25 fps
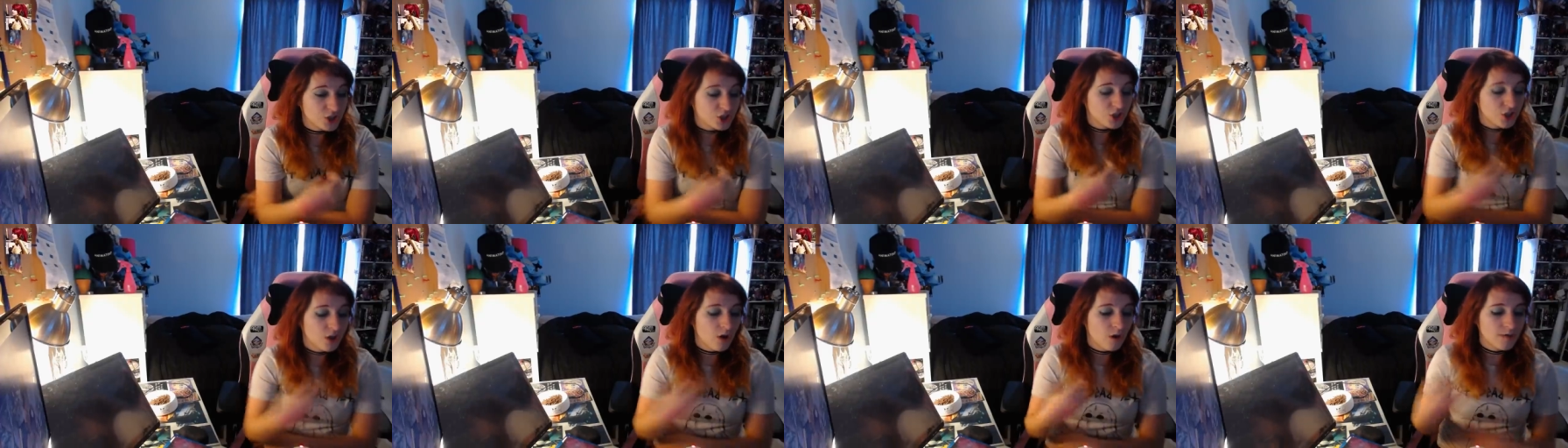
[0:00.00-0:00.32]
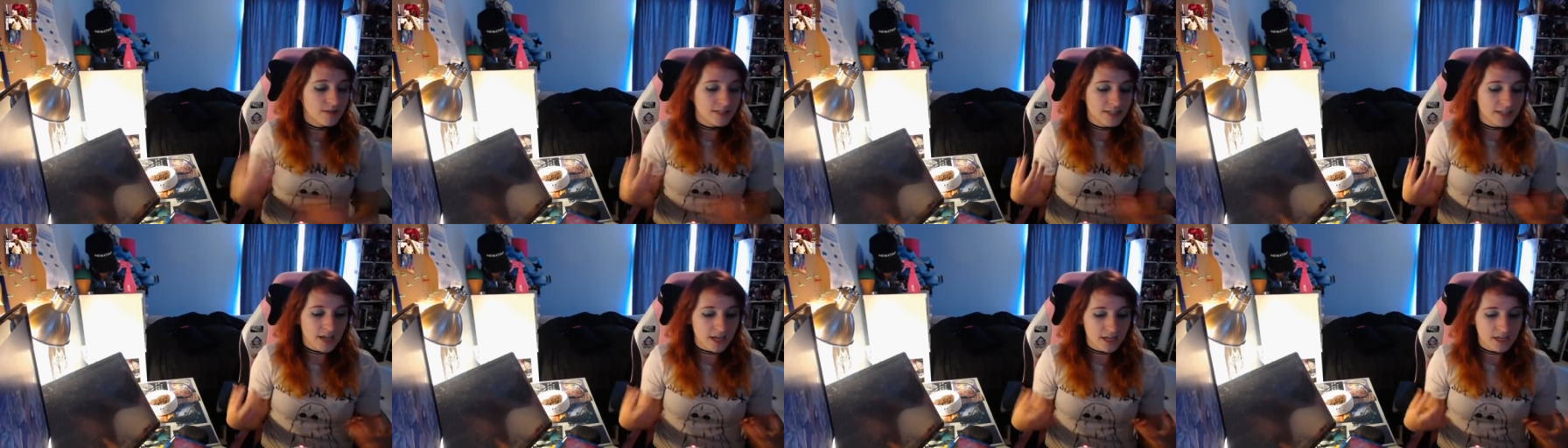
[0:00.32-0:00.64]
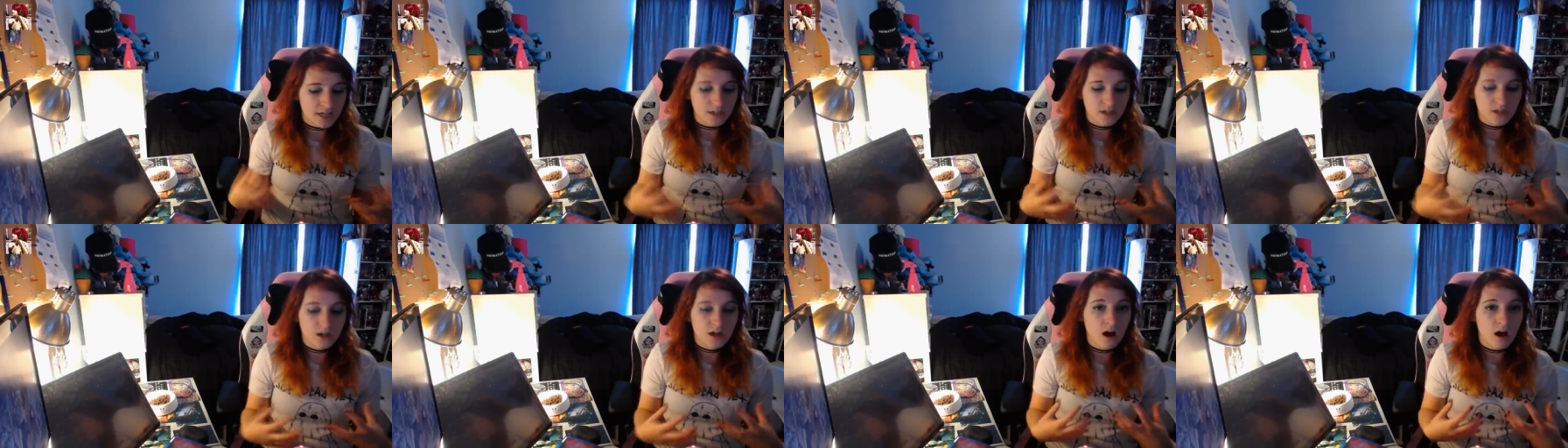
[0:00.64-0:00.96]
She always
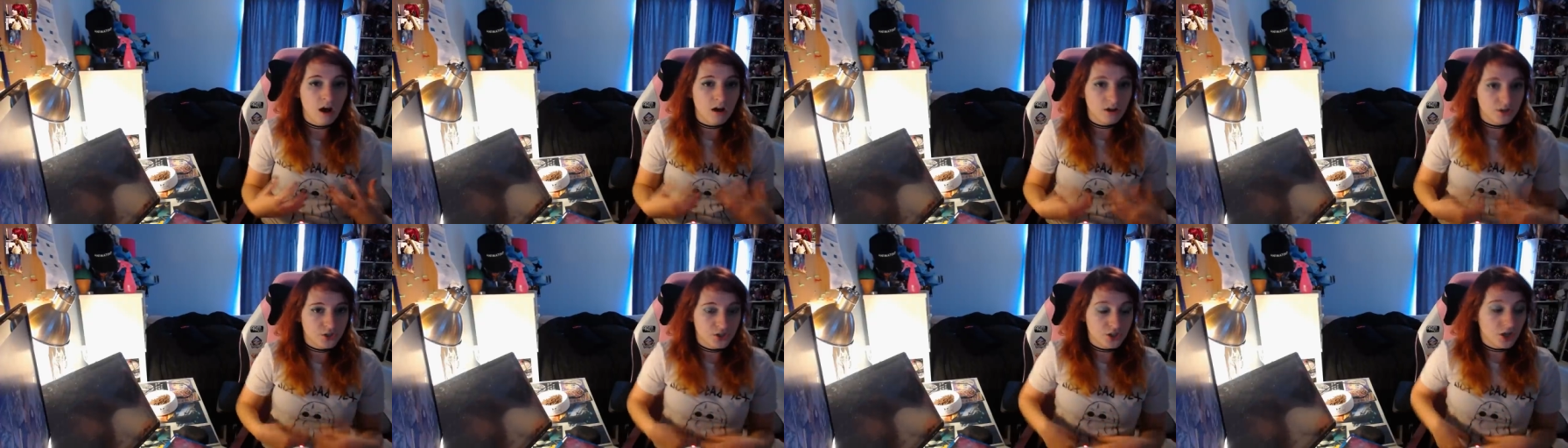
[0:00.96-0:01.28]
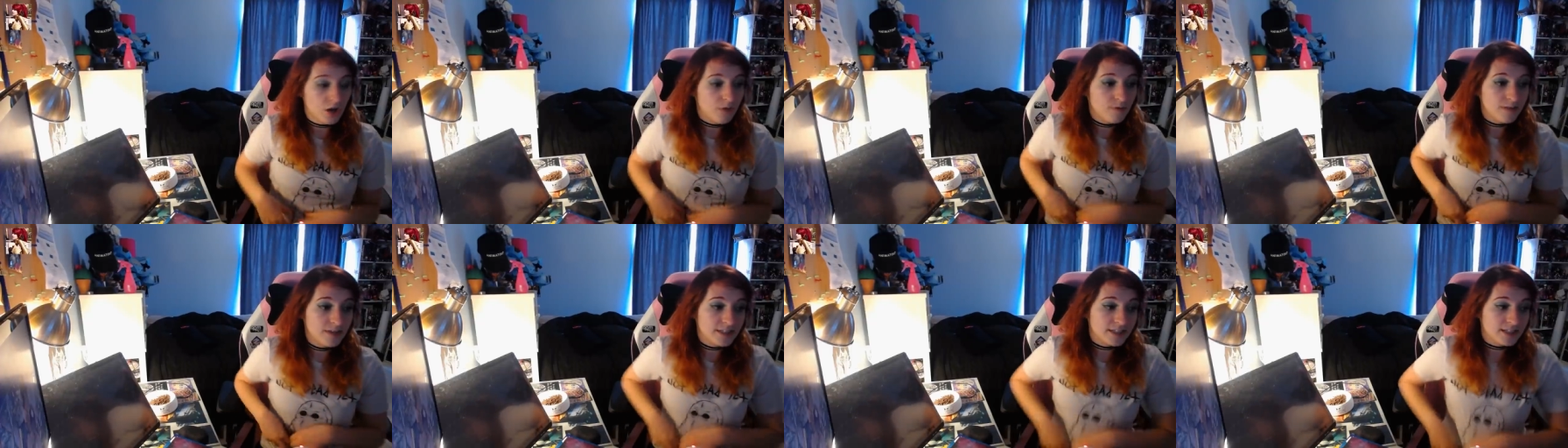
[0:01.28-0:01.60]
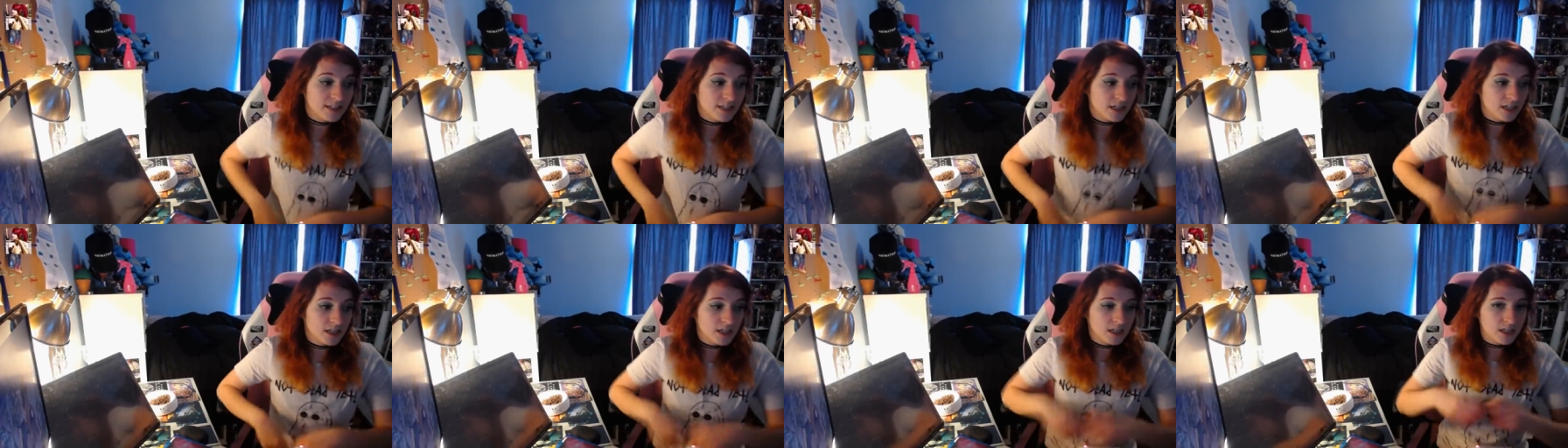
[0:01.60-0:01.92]
kind of, she
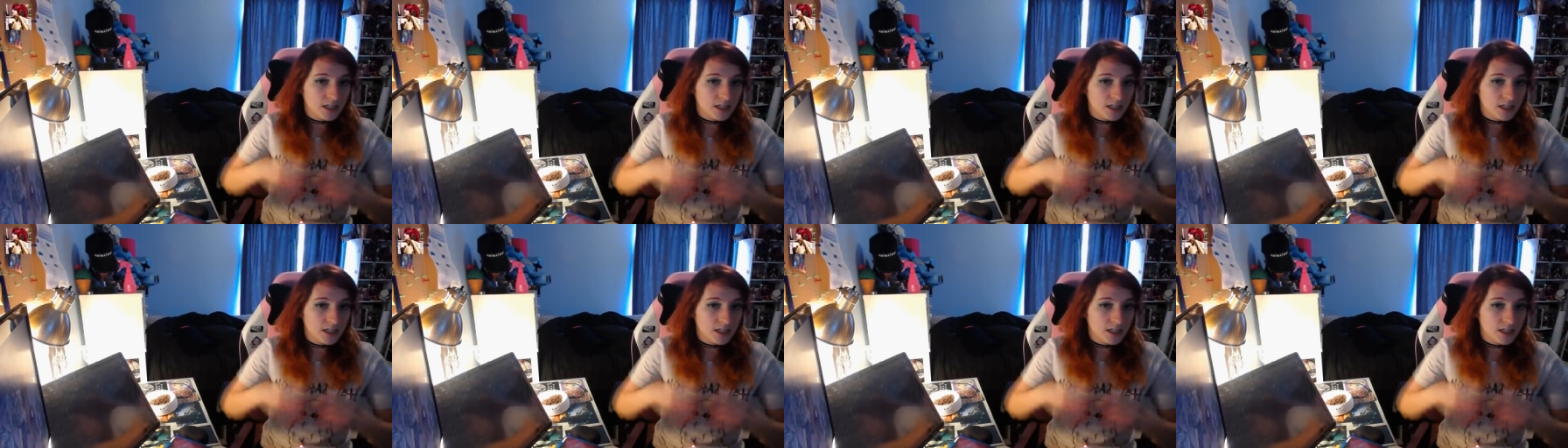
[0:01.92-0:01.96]
always